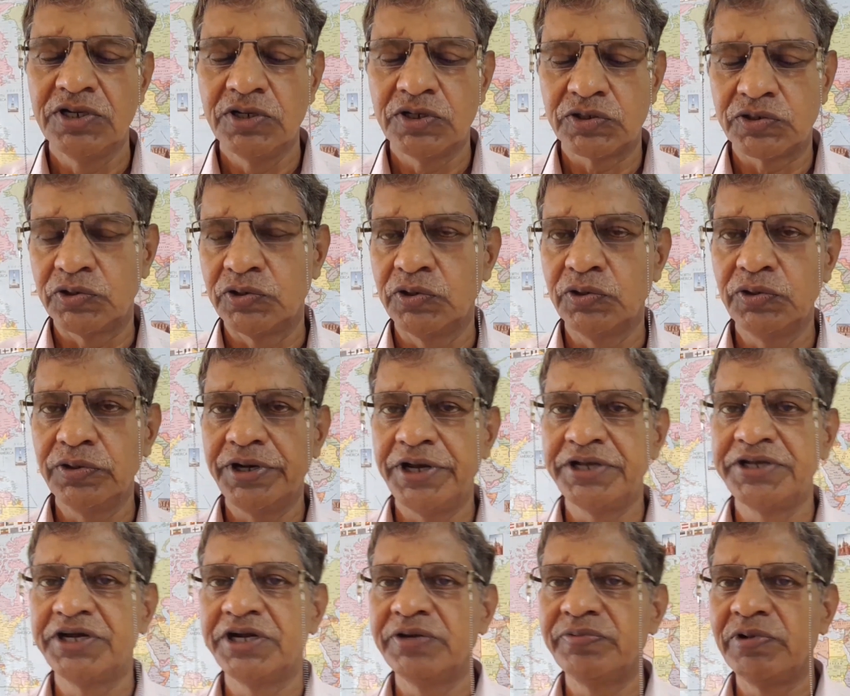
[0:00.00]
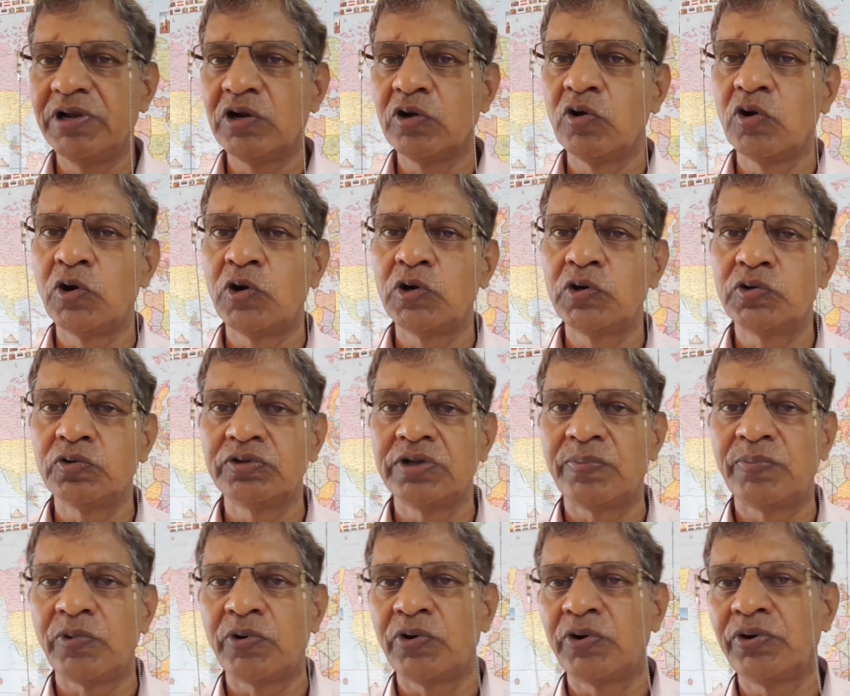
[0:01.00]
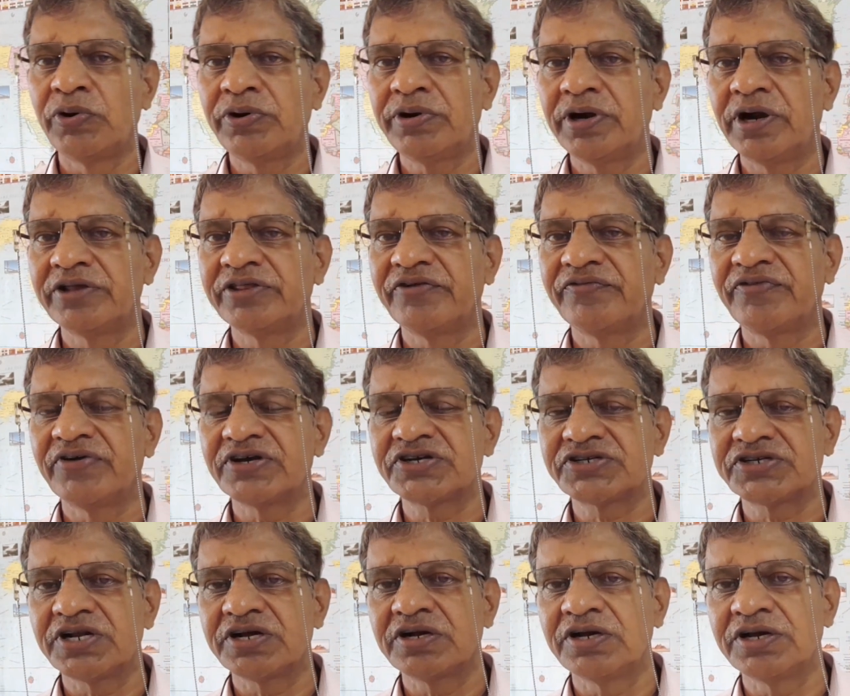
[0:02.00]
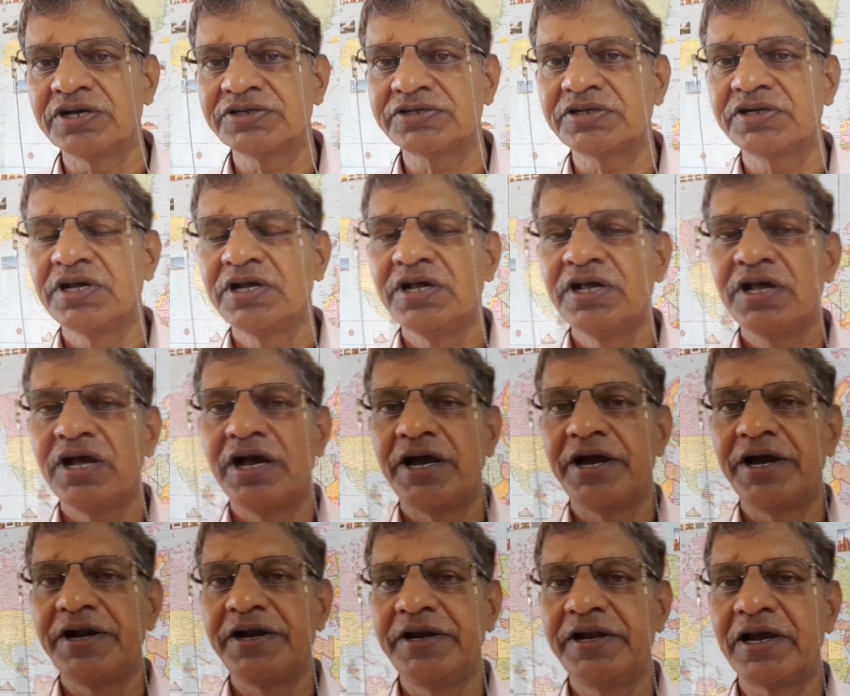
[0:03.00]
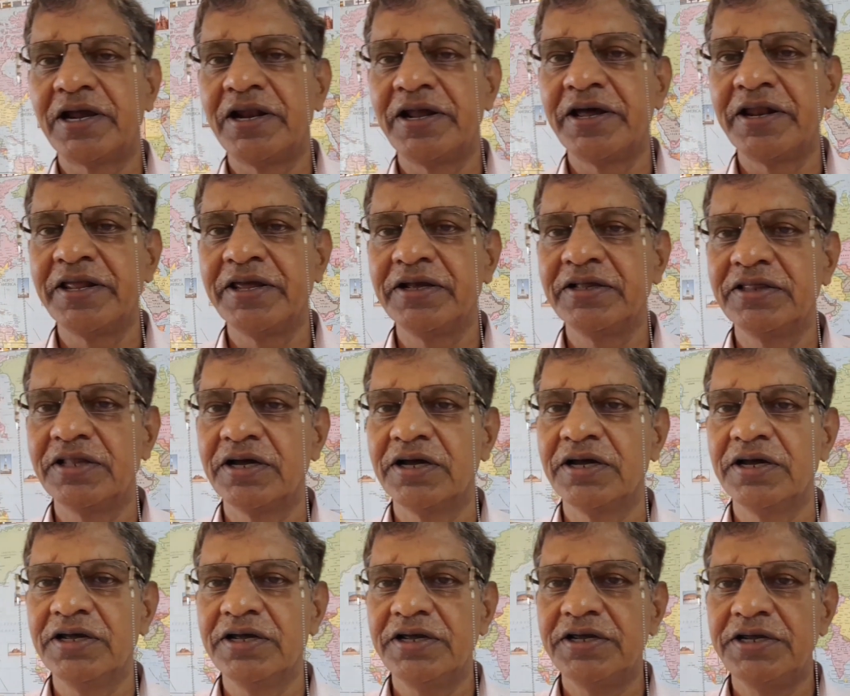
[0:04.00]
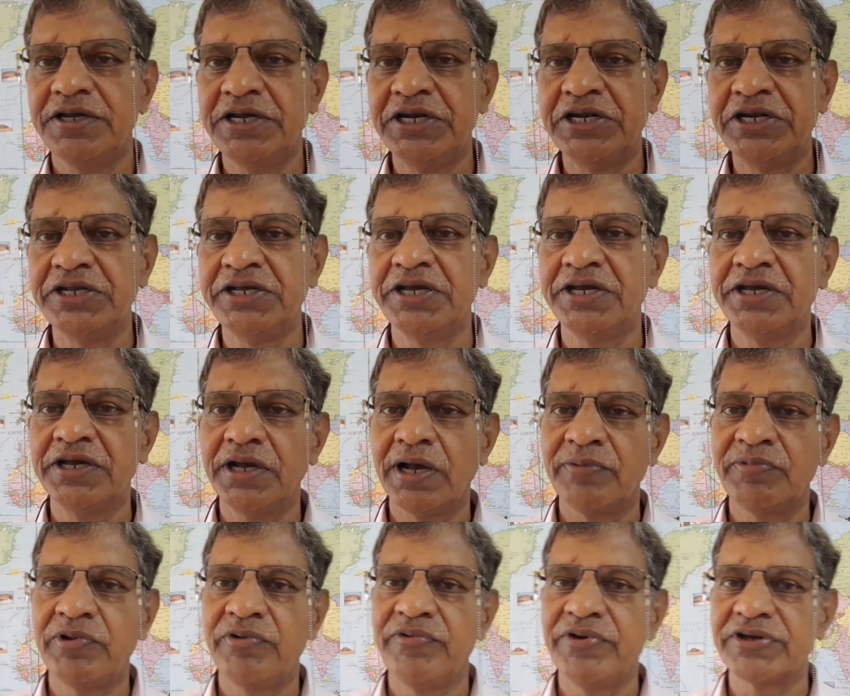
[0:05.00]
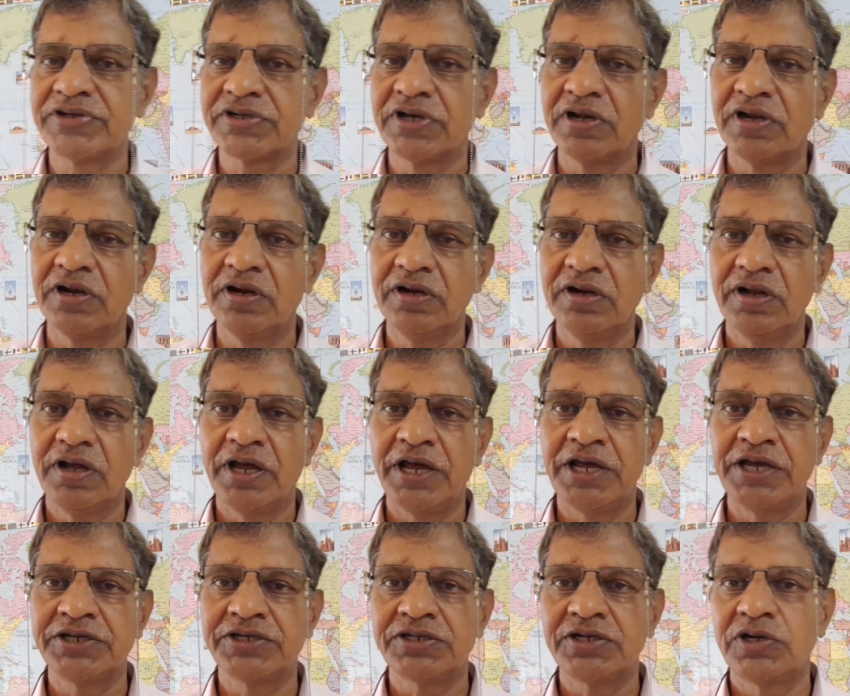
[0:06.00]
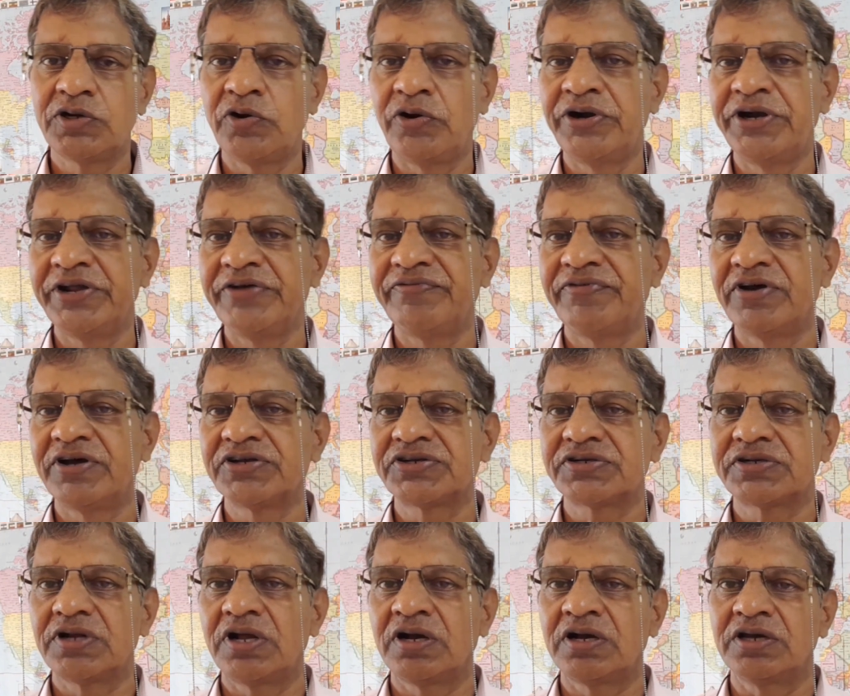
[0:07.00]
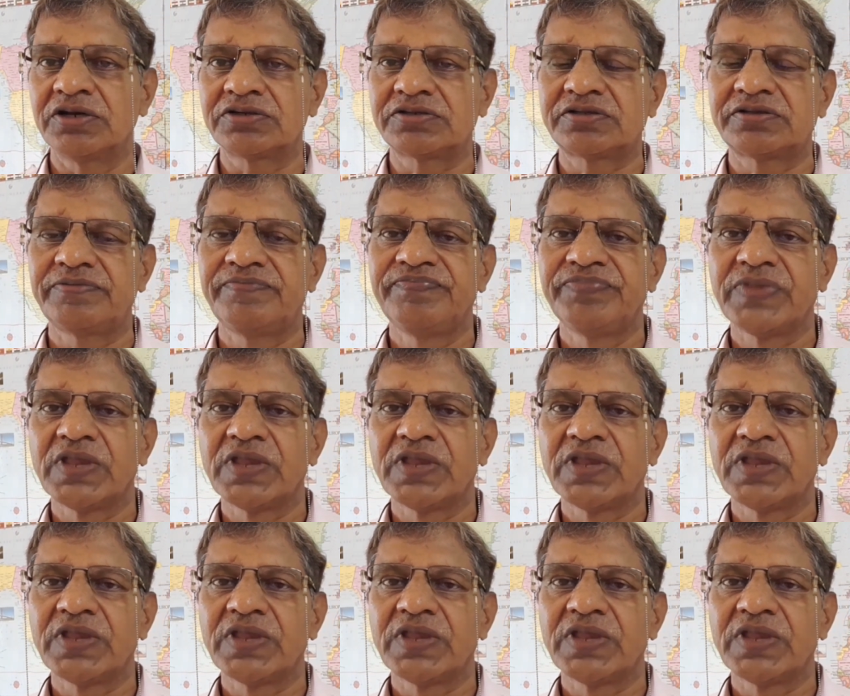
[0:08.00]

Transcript: So agent will go to the port on the 1st August and declaring the ETA of the vessel as 21st August.